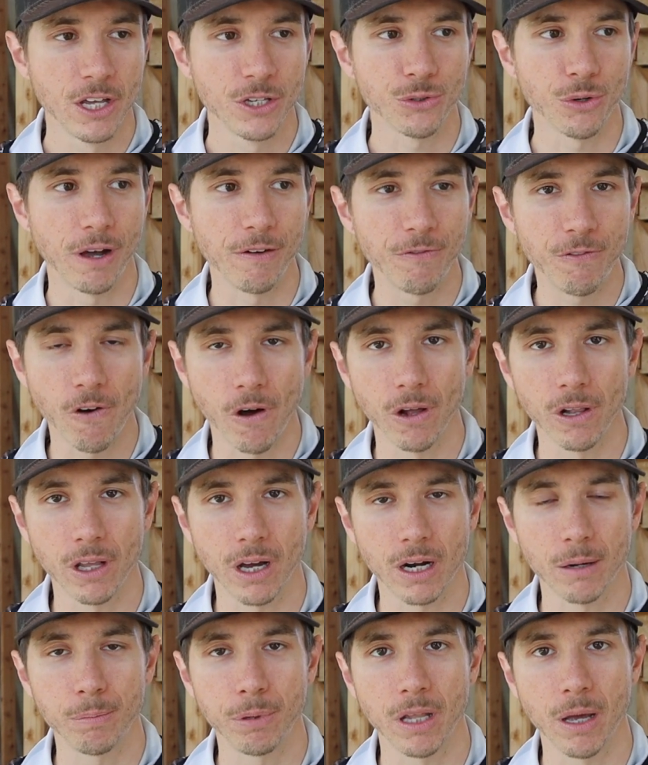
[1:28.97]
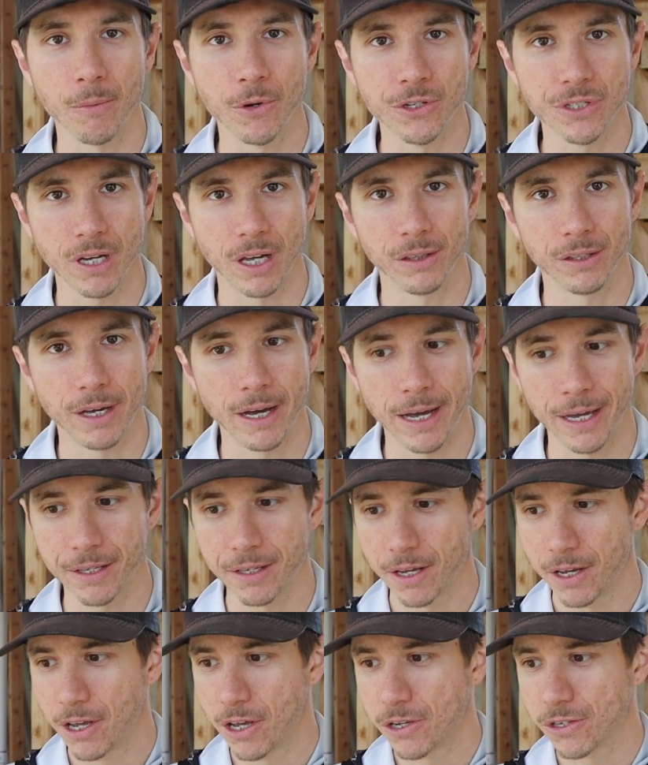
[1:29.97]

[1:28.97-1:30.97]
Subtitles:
So I follow a lot of plumbers online.